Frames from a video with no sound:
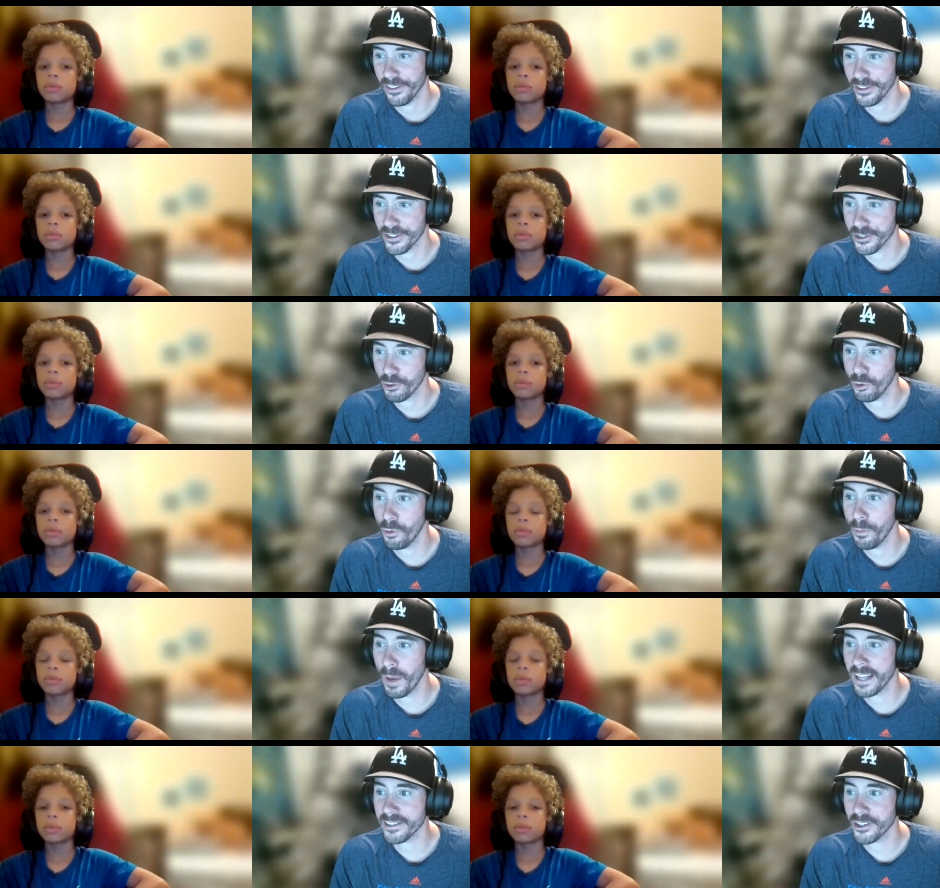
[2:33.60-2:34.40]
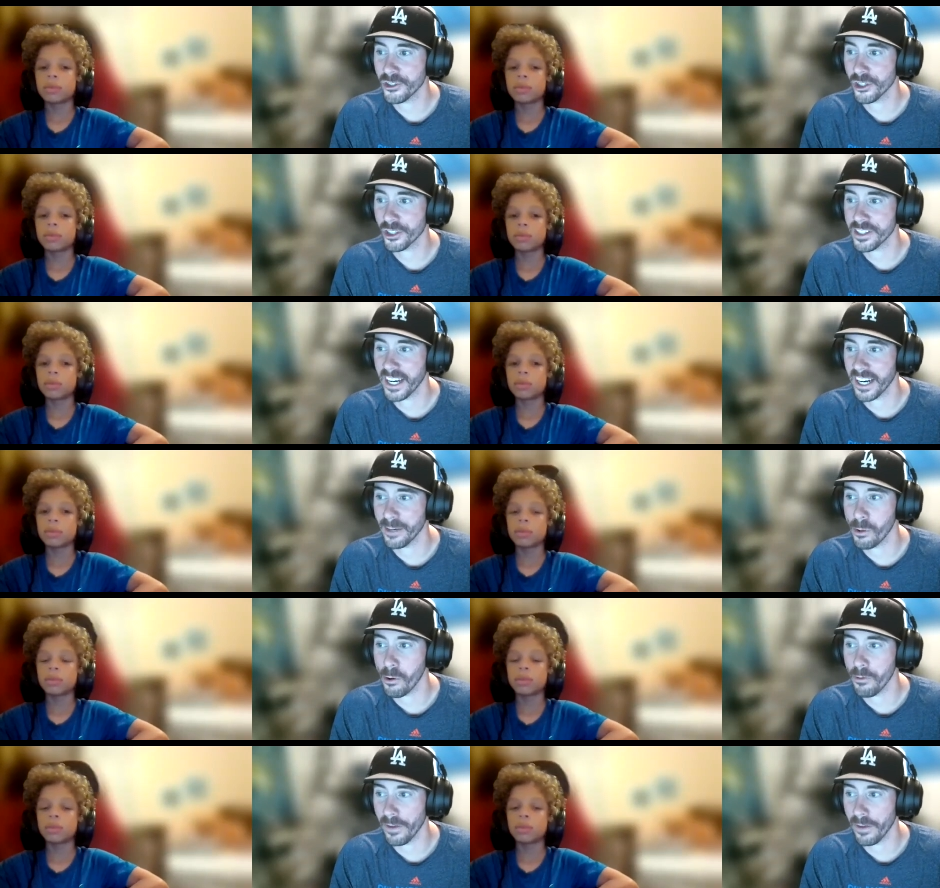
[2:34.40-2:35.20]
Speaker 1: the schoolmaster took
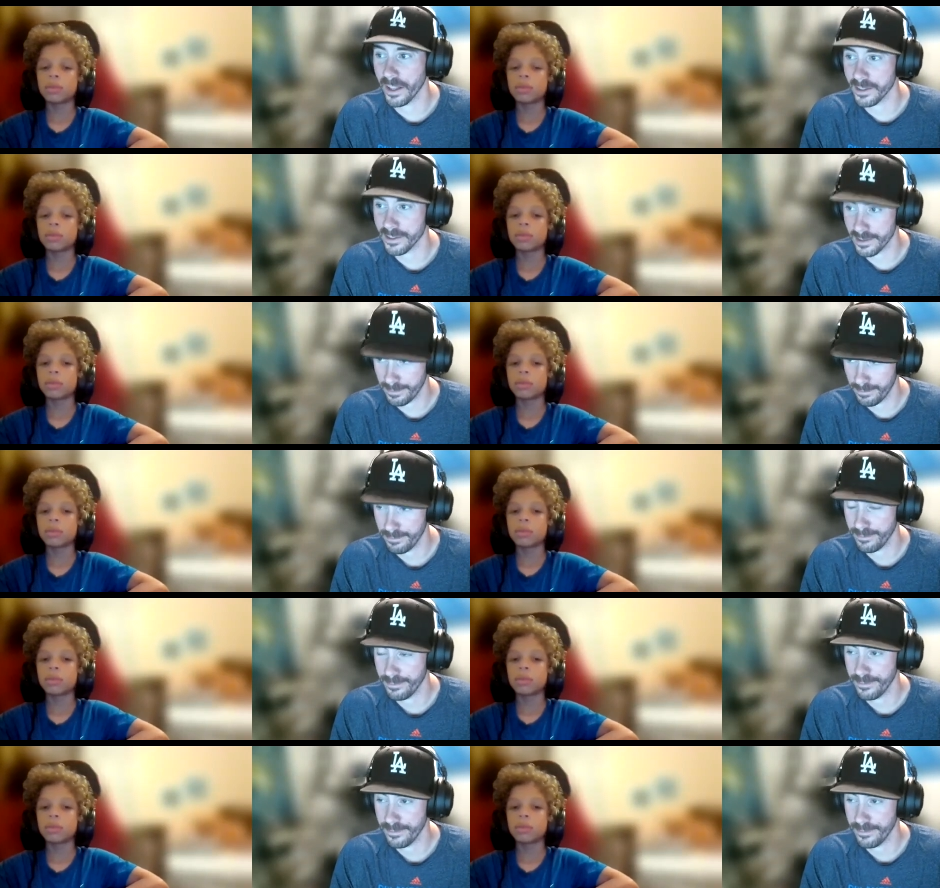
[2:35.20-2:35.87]
terrible offense,